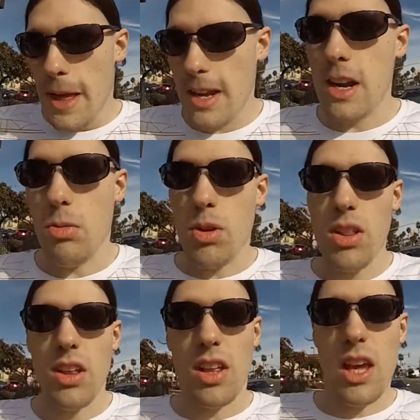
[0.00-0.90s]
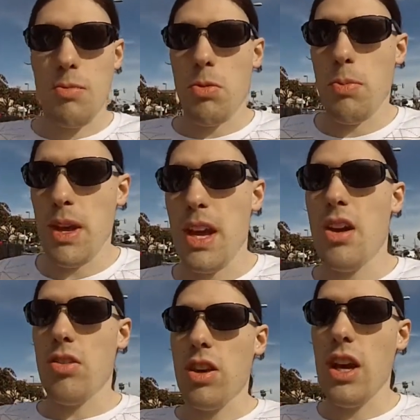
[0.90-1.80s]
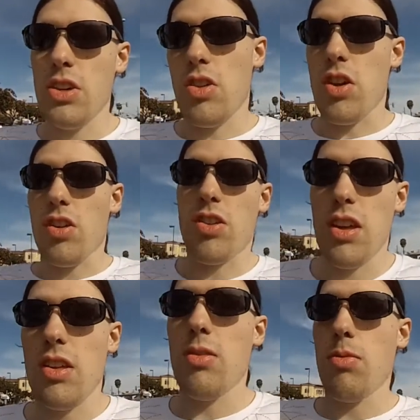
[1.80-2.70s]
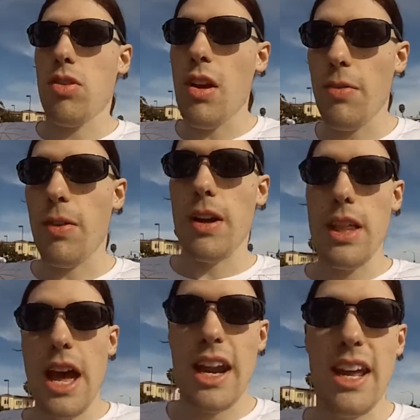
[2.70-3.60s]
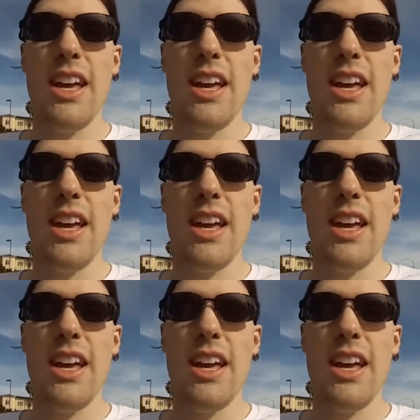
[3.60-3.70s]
and it really keeps me entertained just like seeing some stuff like that.